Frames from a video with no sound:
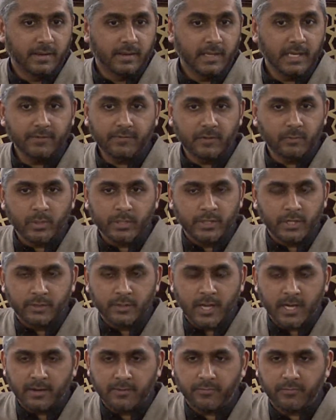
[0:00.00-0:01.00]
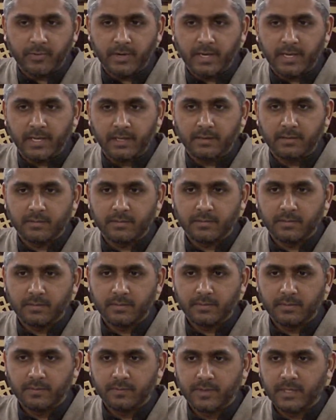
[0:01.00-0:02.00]
Even when you're not afraid
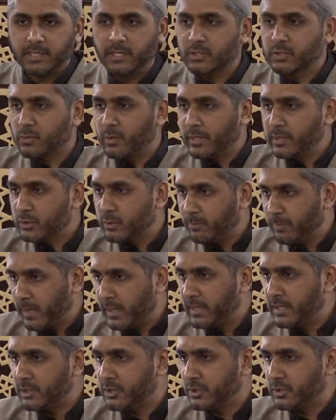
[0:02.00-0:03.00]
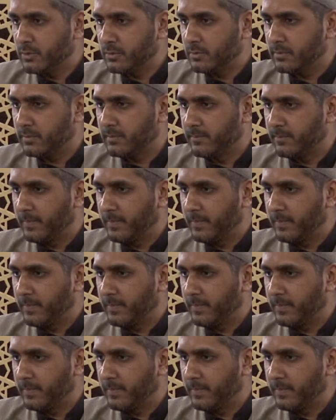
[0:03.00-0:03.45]
that He's going to punish you,